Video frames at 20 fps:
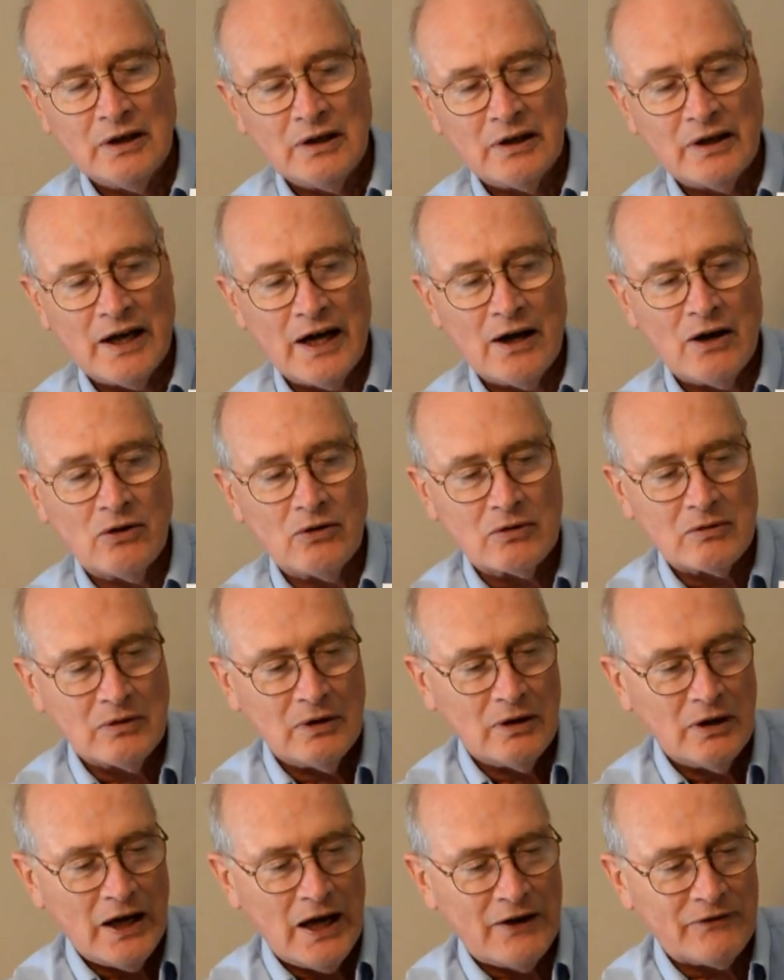Now,
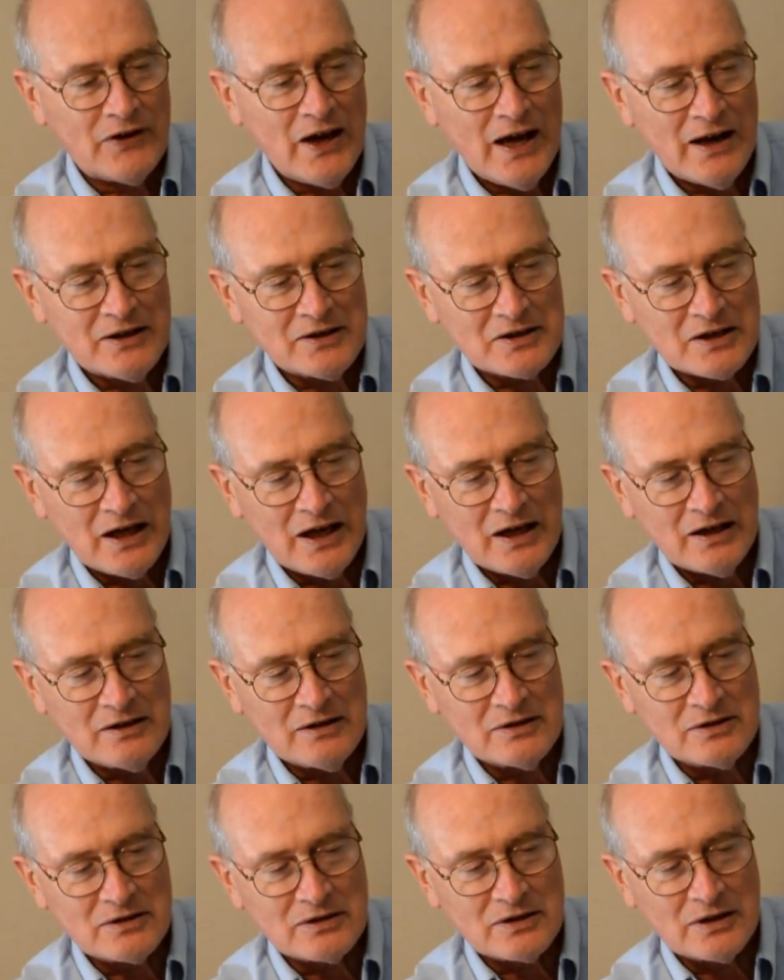Afghanistan
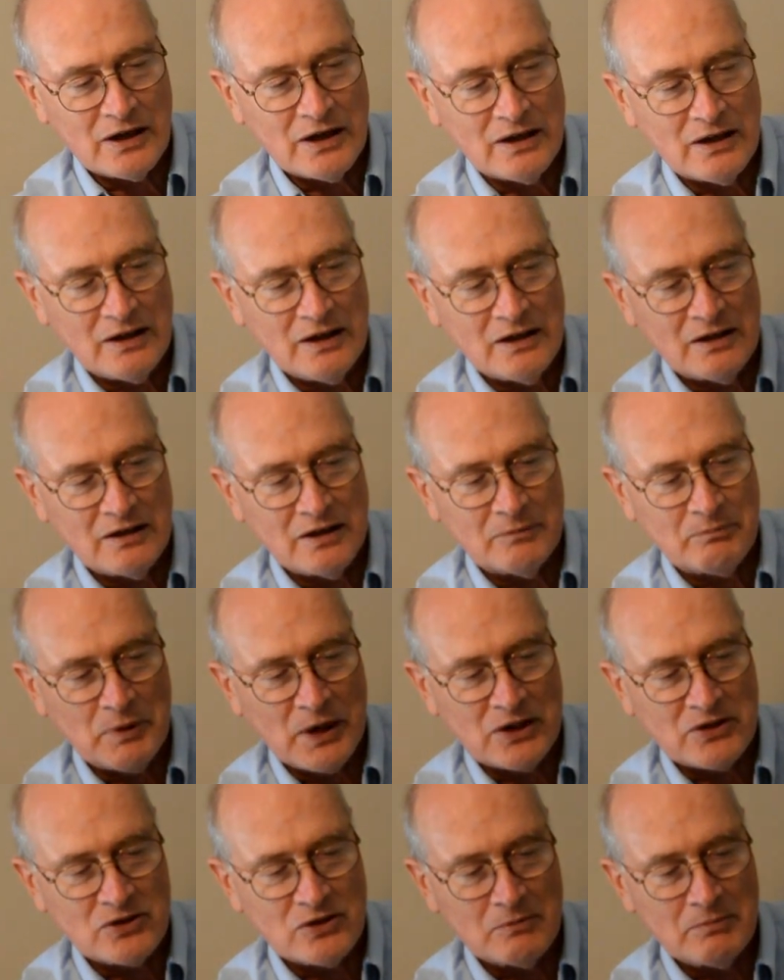is in the
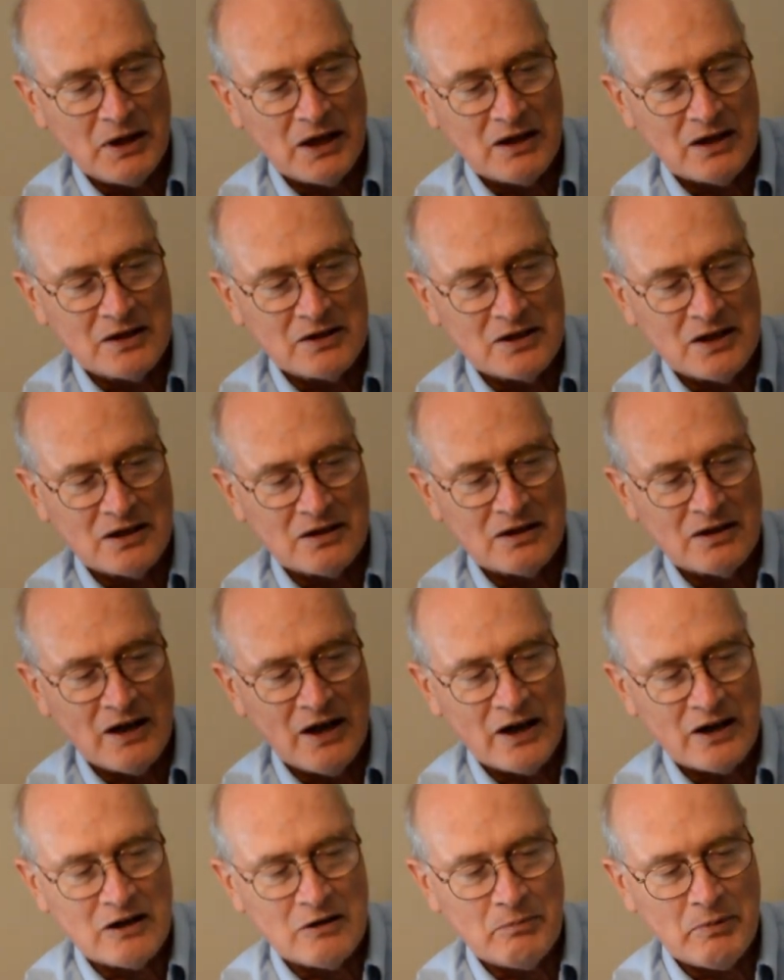picture because
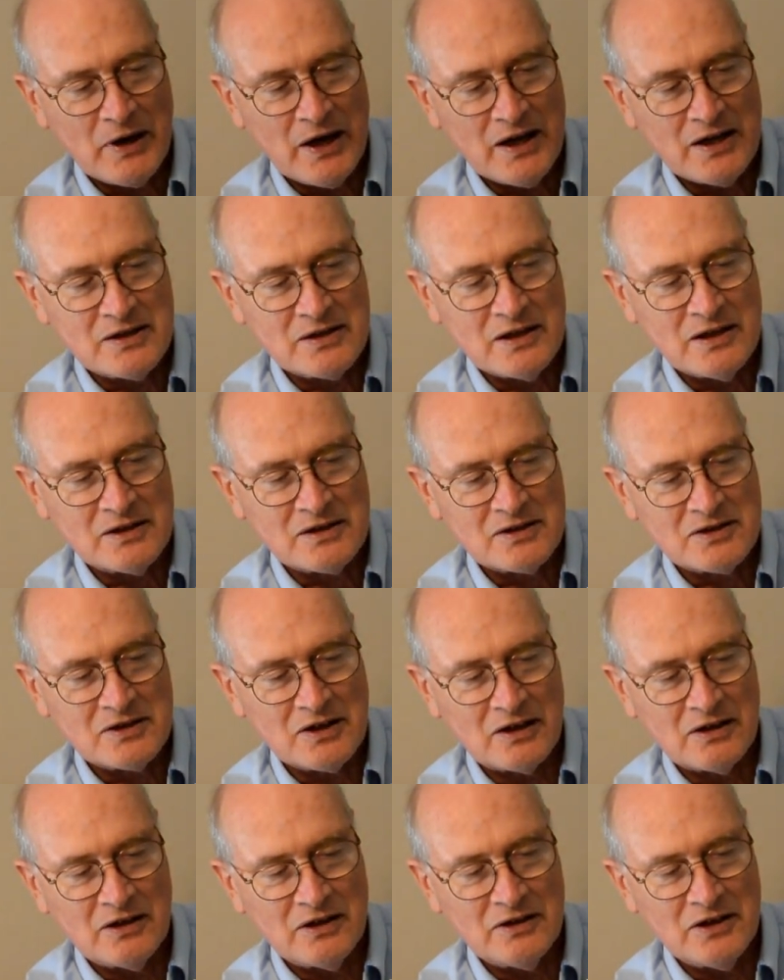it's
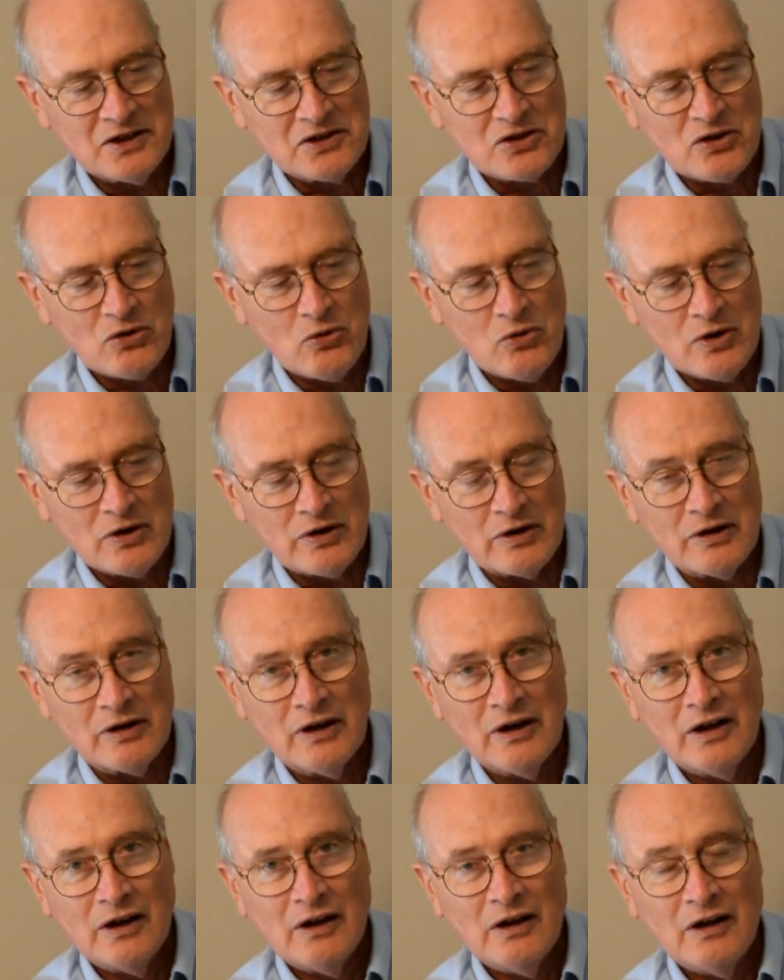sitting in this corner
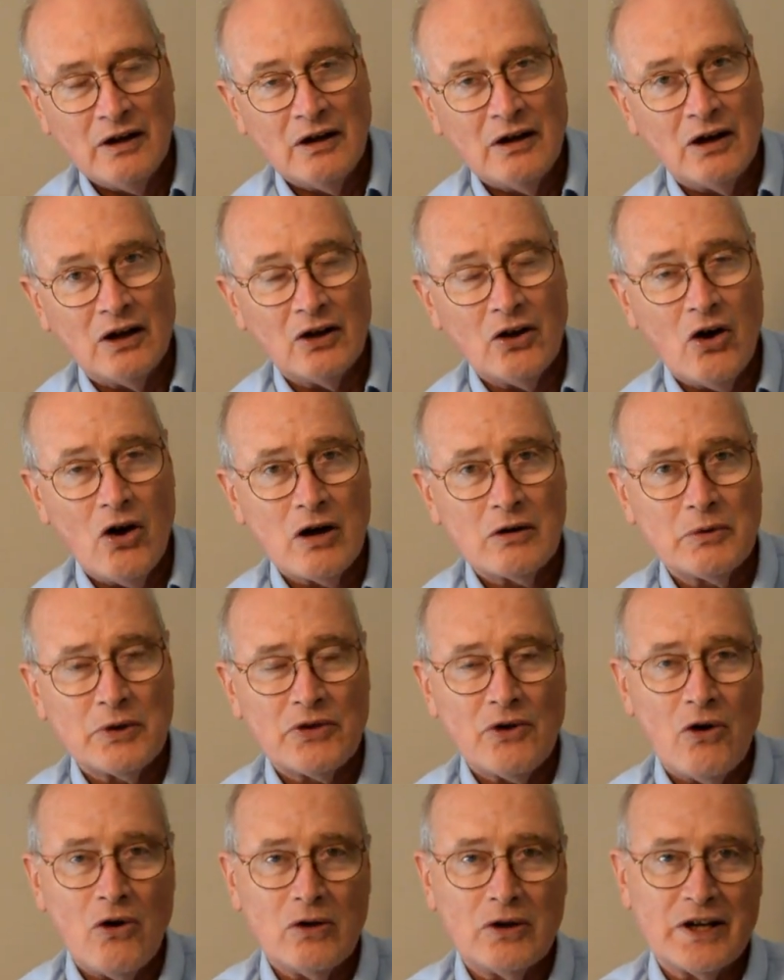along with
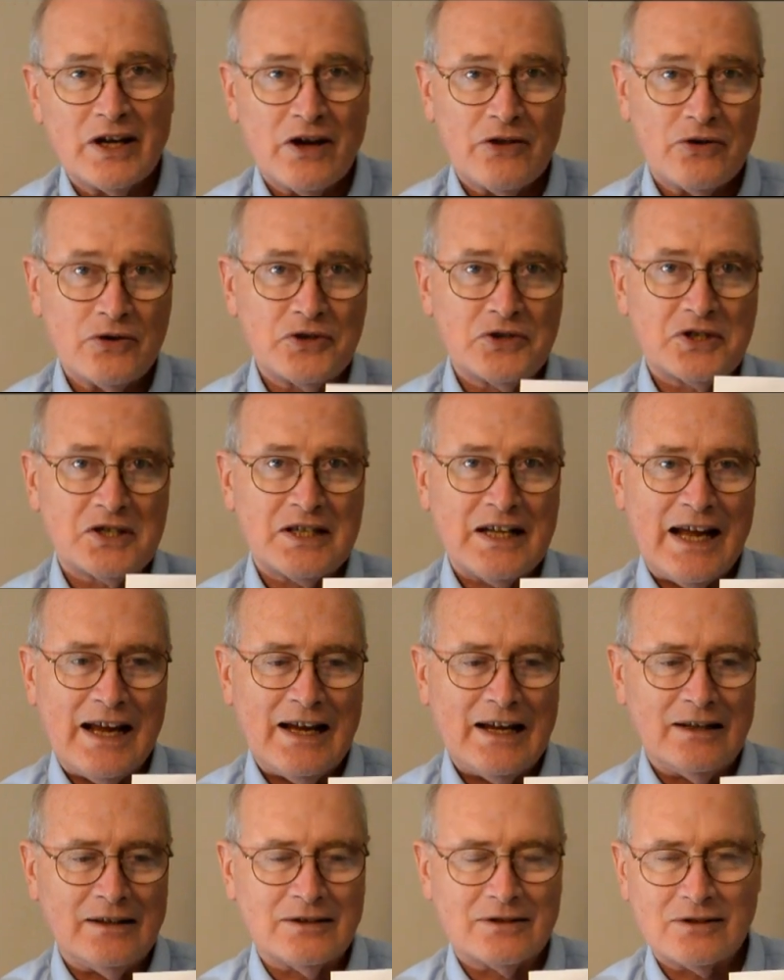all the other
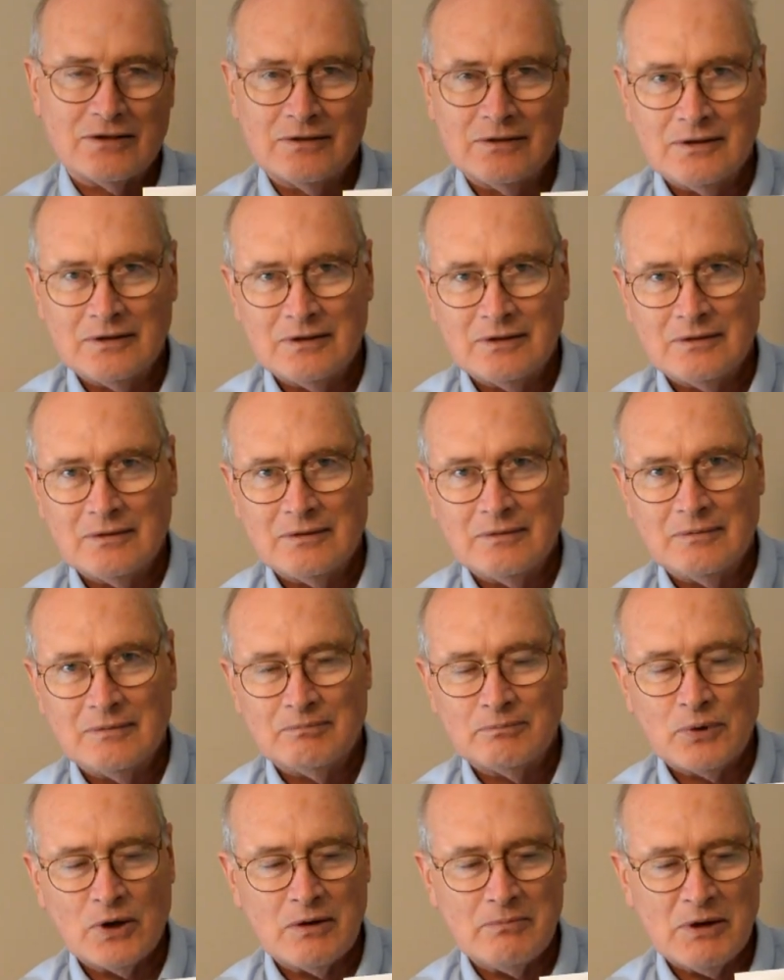stans,
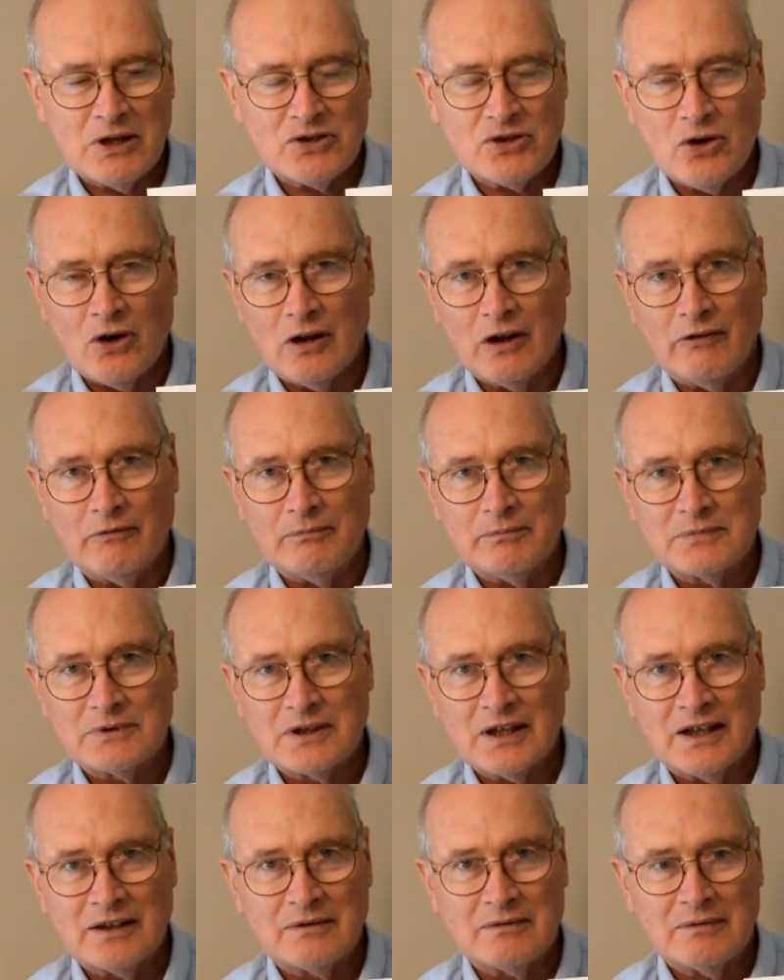pretty much all of them. It's
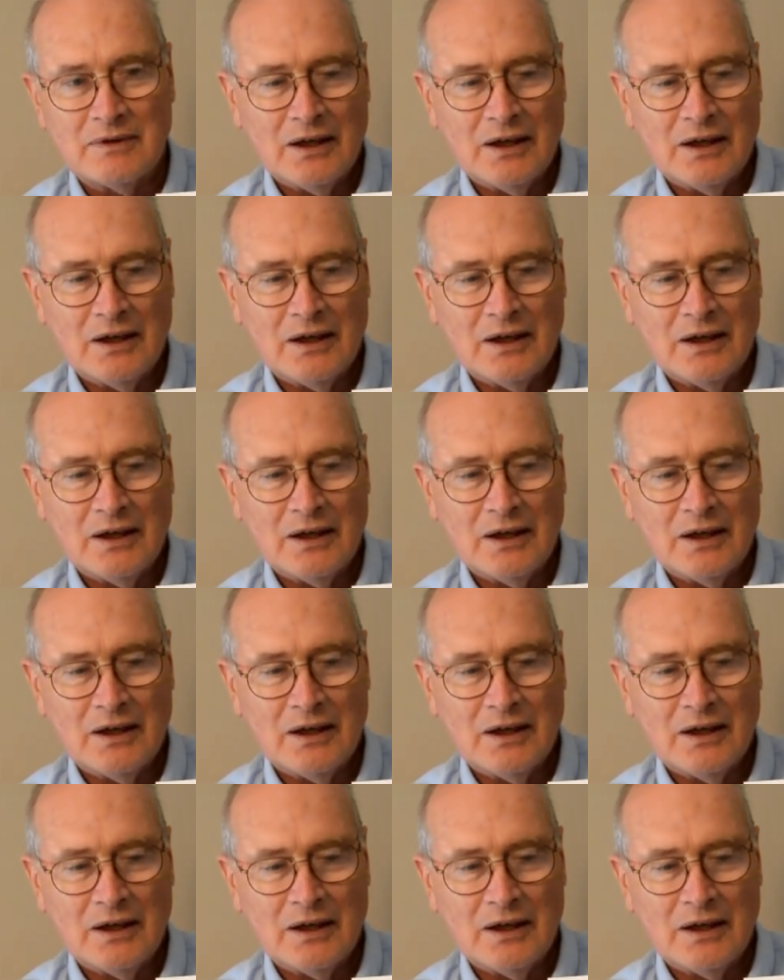got